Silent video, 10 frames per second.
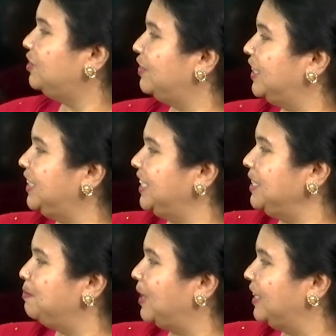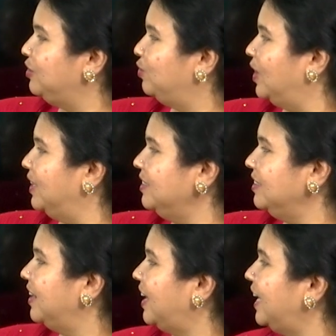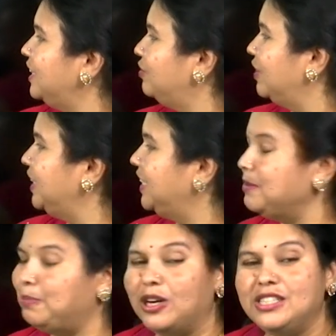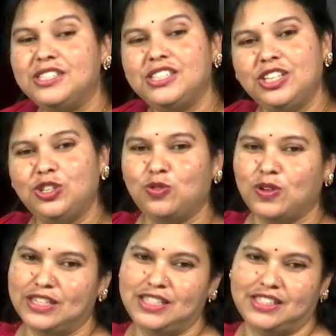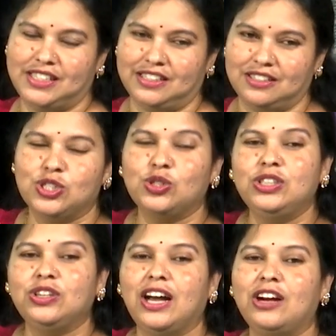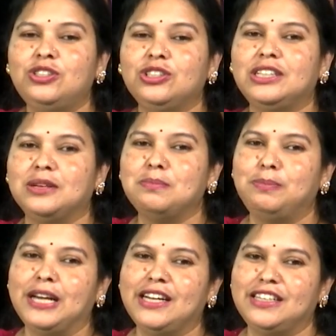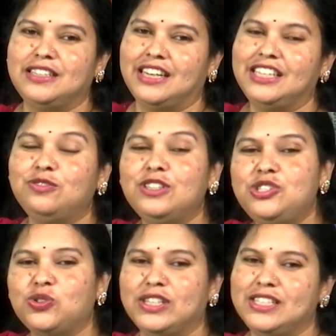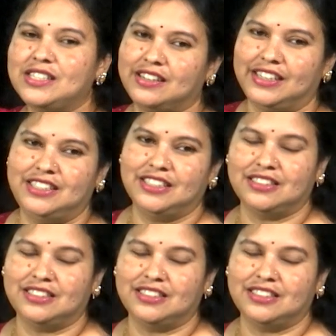20.1 and 20.01 is there. So, you have to compare and write which one is greater.